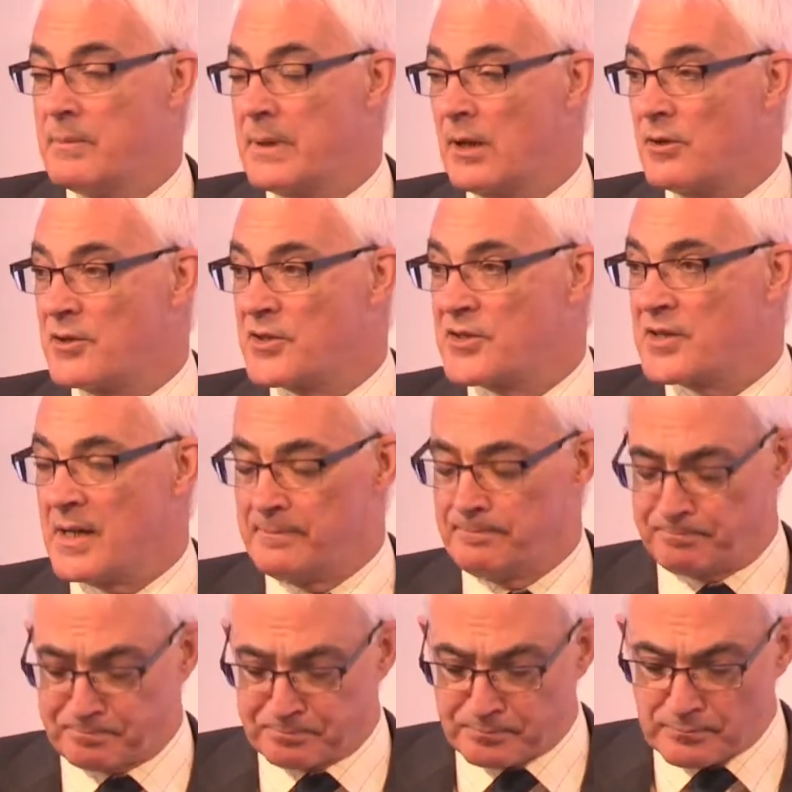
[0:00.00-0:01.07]
because
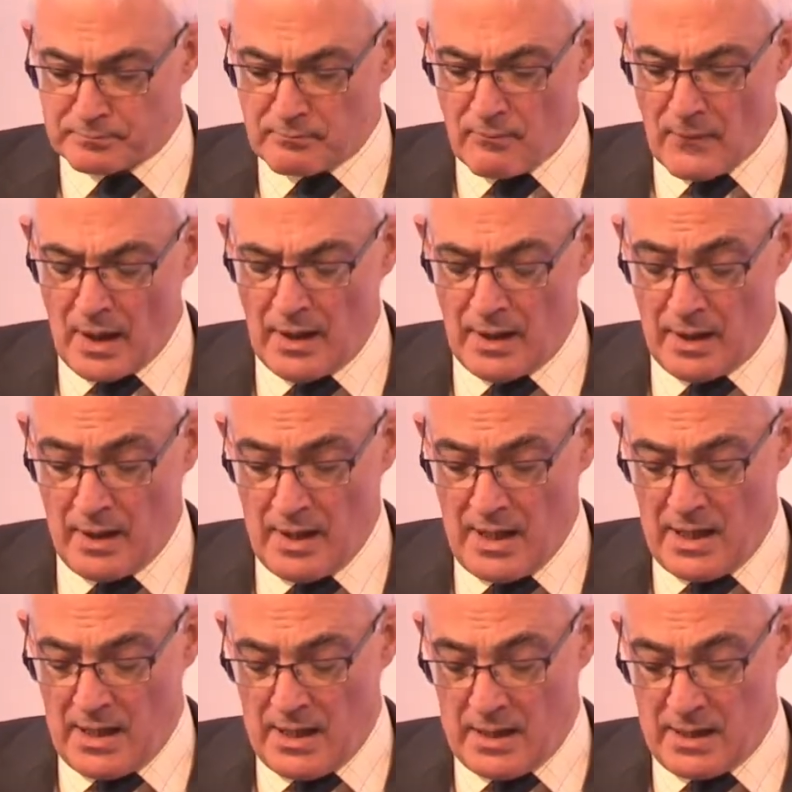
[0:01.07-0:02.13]

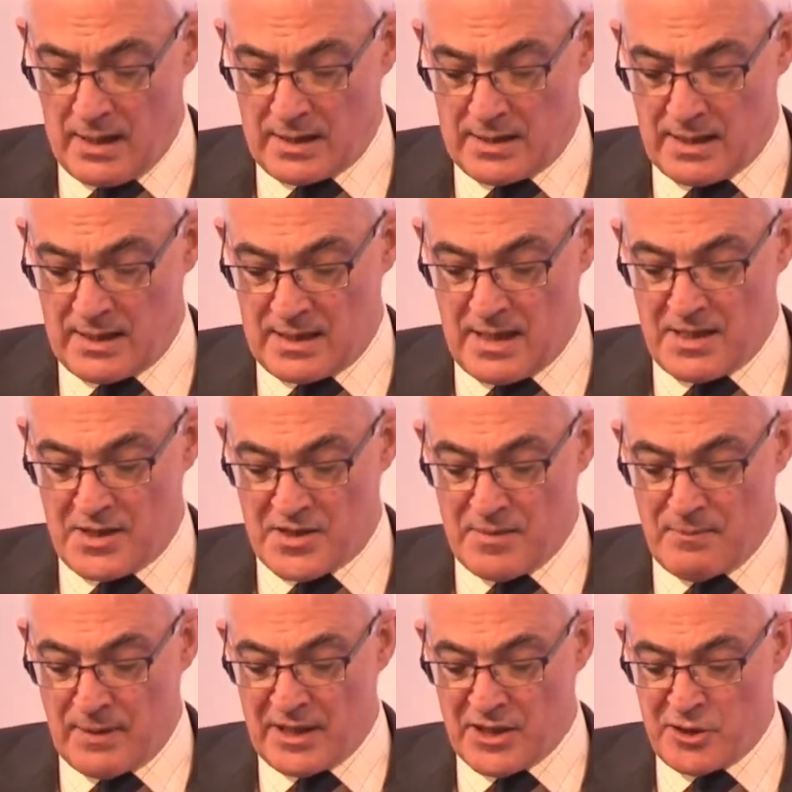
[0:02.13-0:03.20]
it
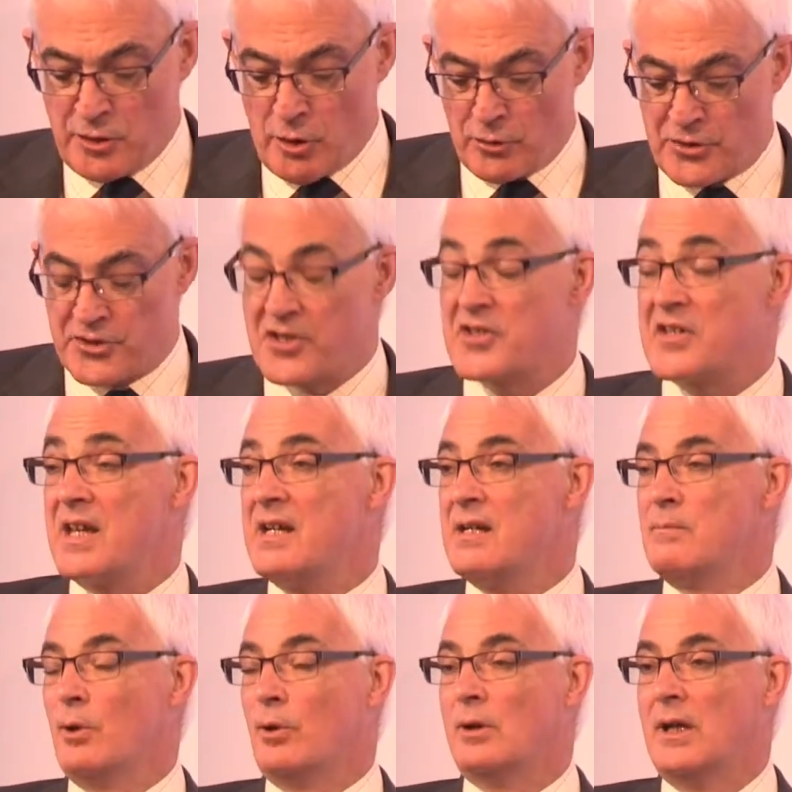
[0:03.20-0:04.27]
simply is not
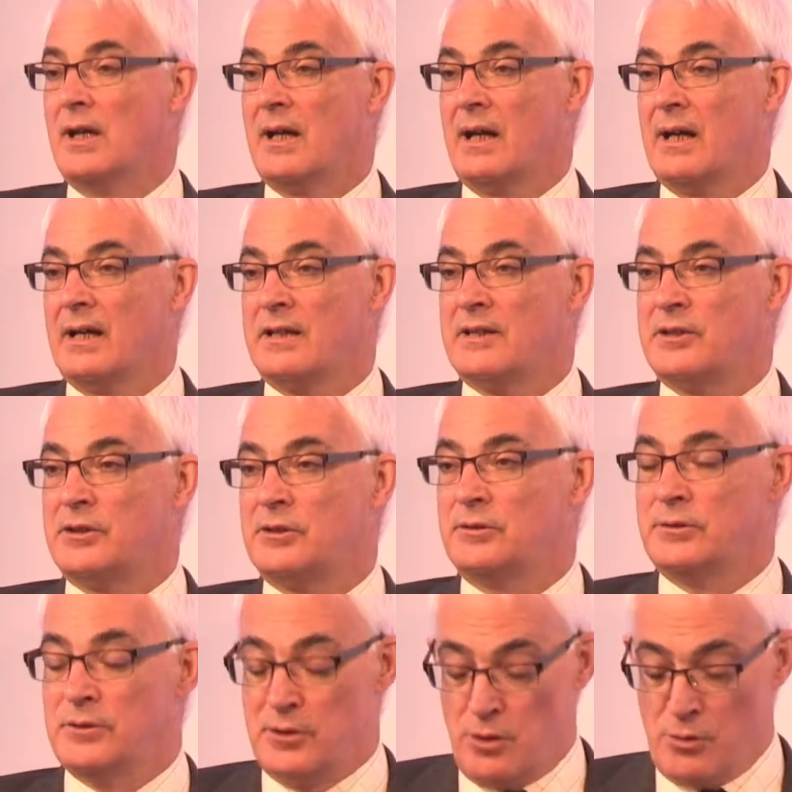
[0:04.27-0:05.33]
sustainable
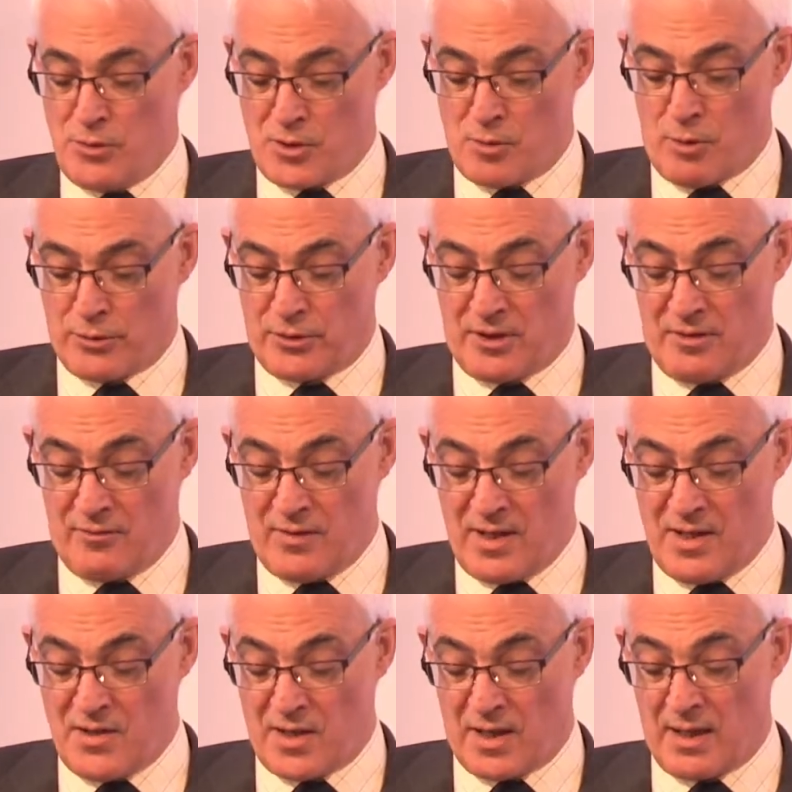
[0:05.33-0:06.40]
to use quantitative
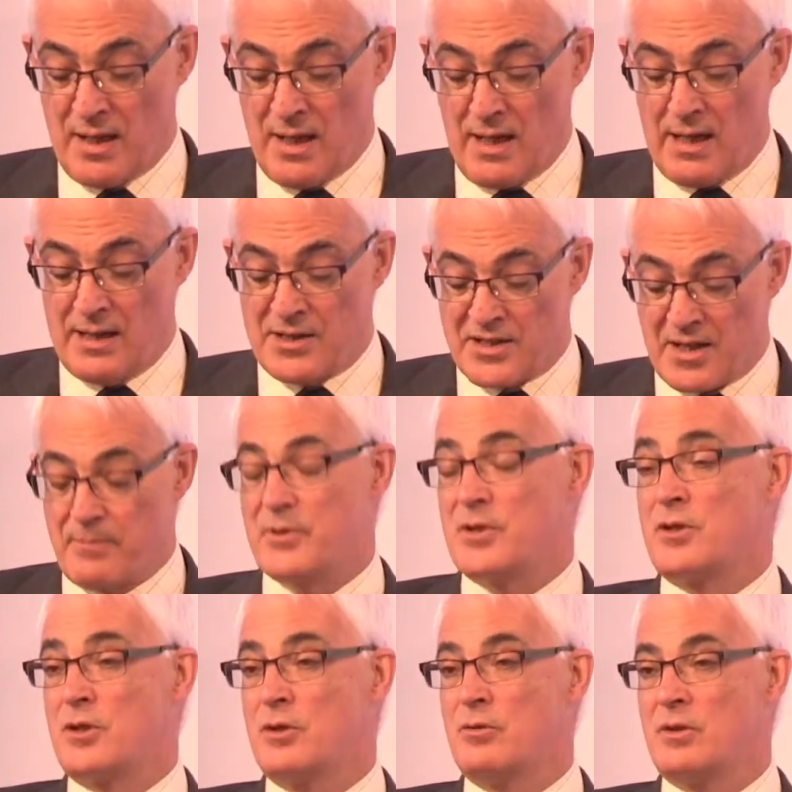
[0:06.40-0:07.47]
easing in
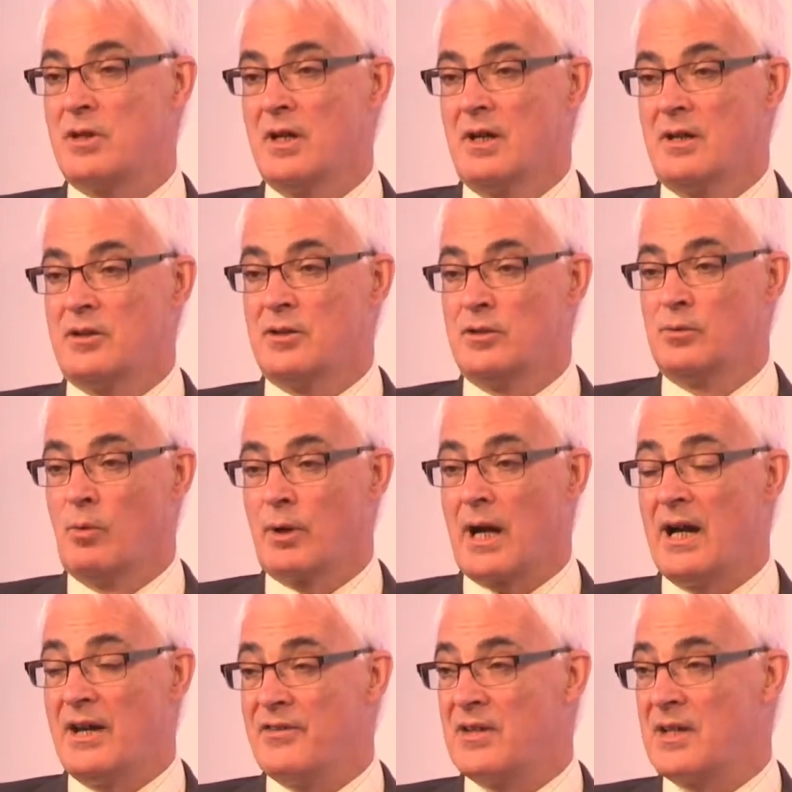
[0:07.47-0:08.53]
substitute to what
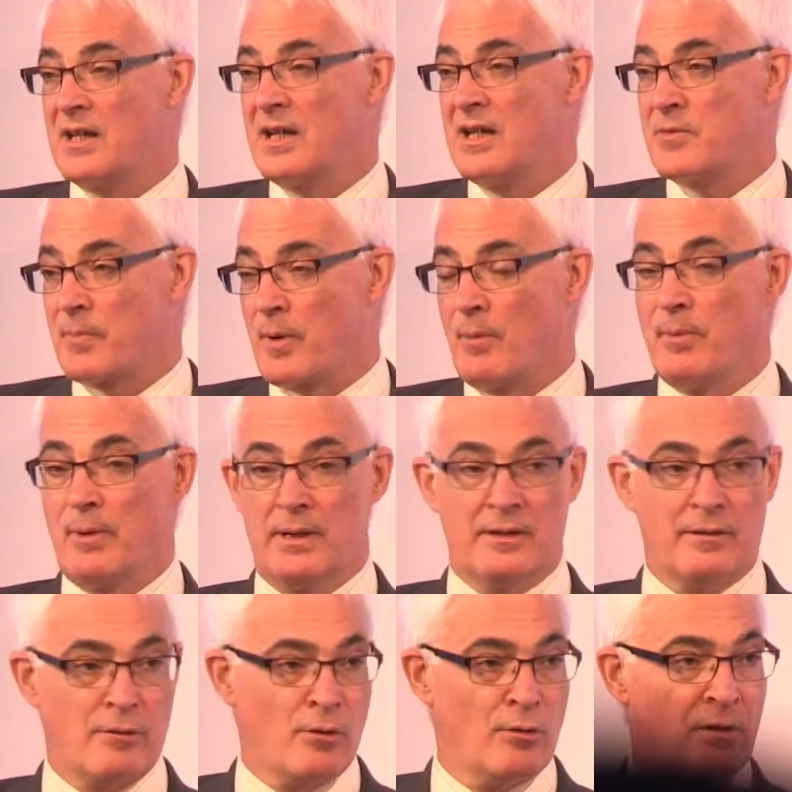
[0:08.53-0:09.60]
I think is properly
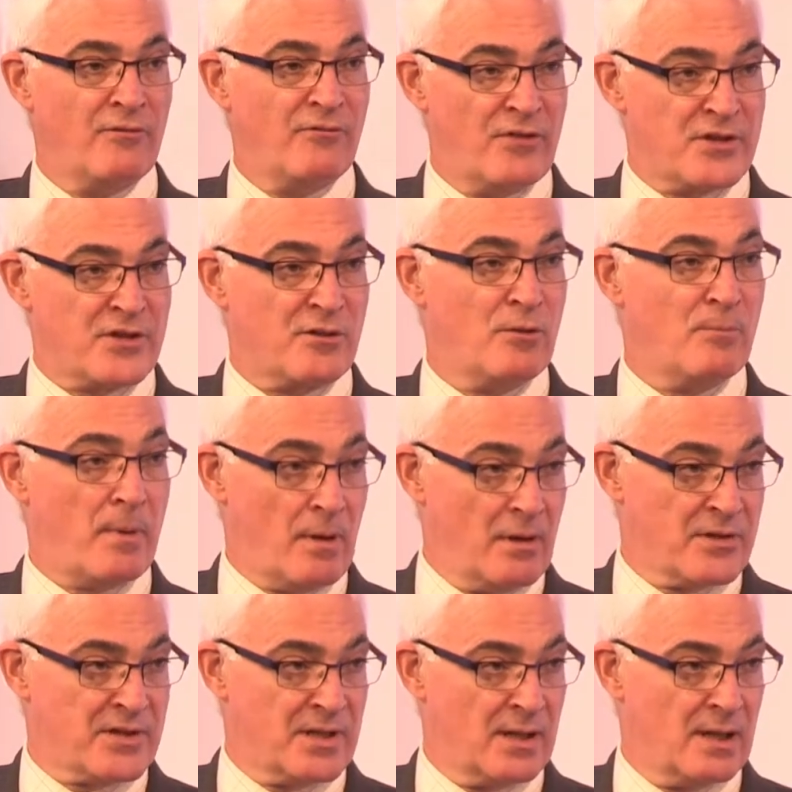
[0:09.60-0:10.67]
the role of fiscal
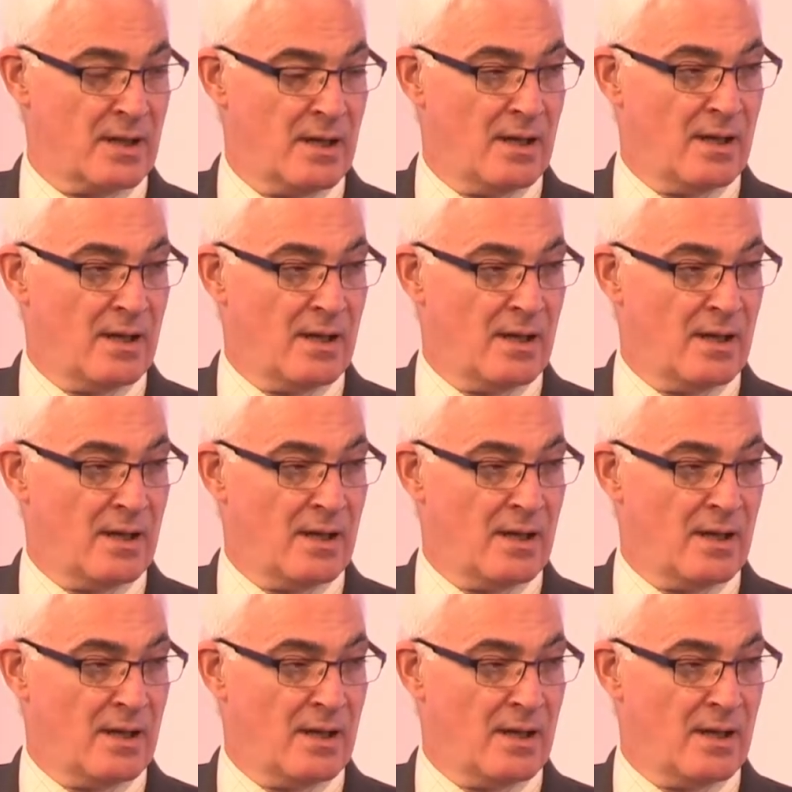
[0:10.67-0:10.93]
policy.